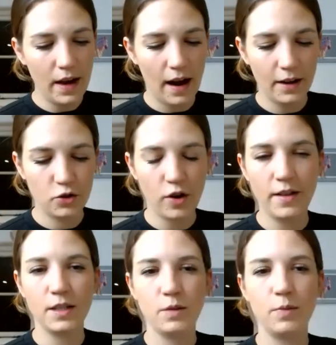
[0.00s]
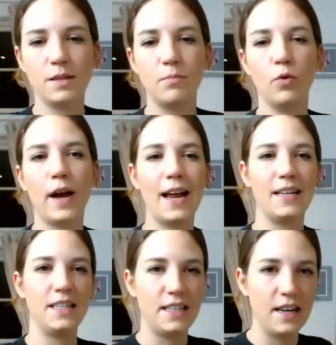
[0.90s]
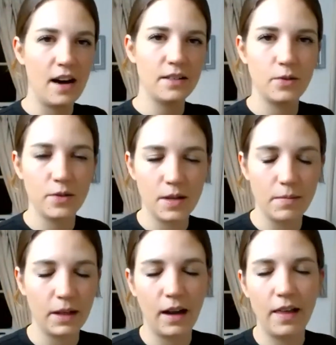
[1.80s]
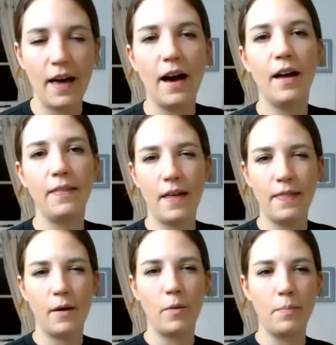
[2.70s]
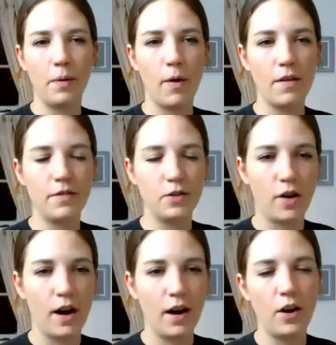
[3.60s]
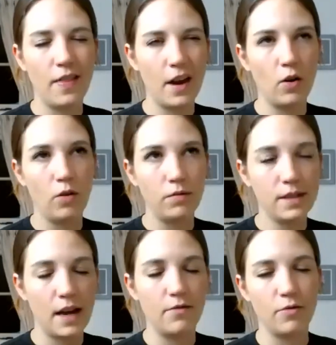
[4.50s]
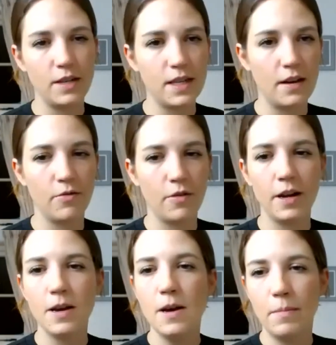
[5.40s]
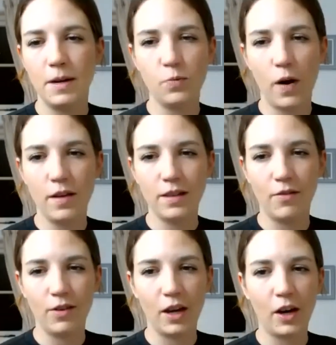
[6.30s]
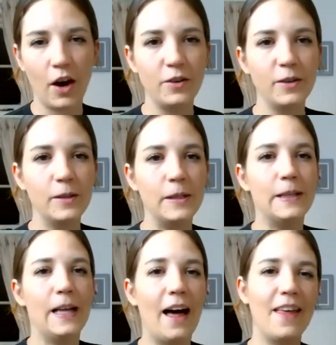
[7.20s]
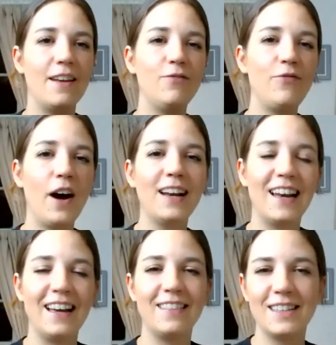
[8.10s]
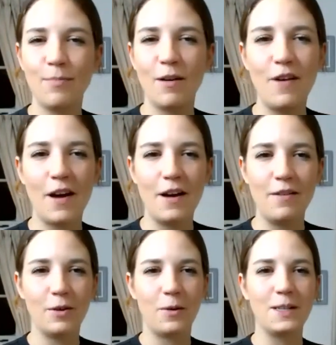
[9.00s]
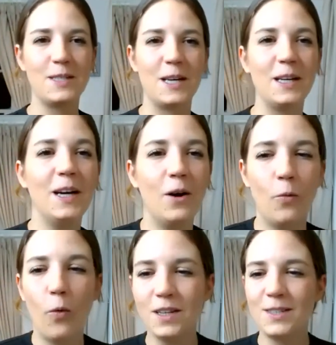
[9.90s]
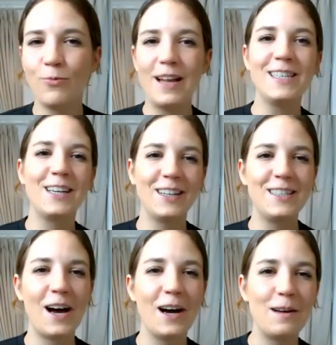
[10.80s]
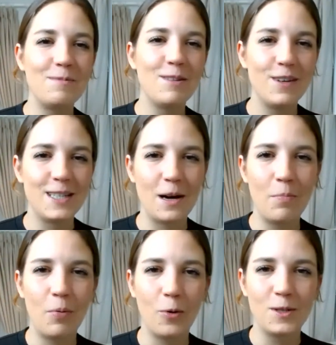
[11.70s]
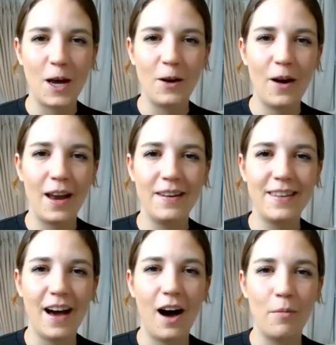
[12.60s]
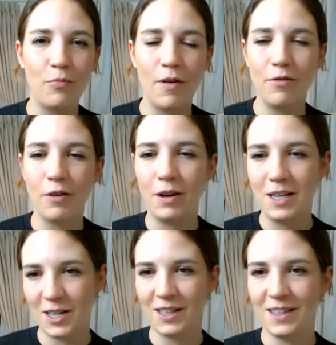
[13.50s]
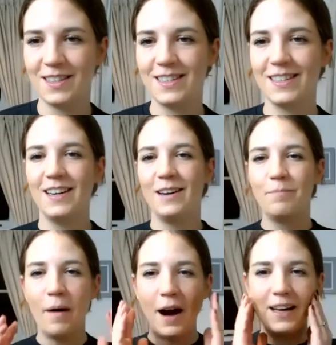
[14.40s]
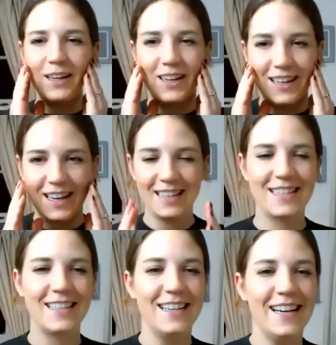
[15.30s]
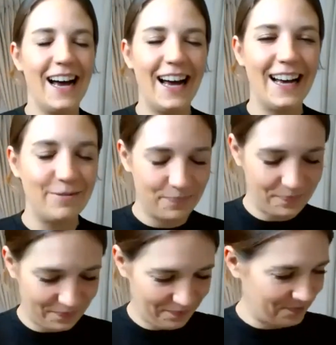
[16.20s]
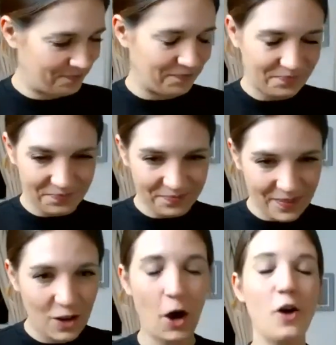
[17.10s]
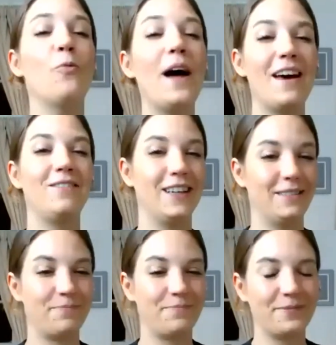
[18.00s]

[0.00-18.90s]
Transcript: I could try this with some more candied nuts or something like that, and then that would be worth a try. I know they're not savoury, but it's worth giving a go. And then finally, and this is my favourite question, when's a good time to visit Oporto and the upriver regions? My goodness, go whenever.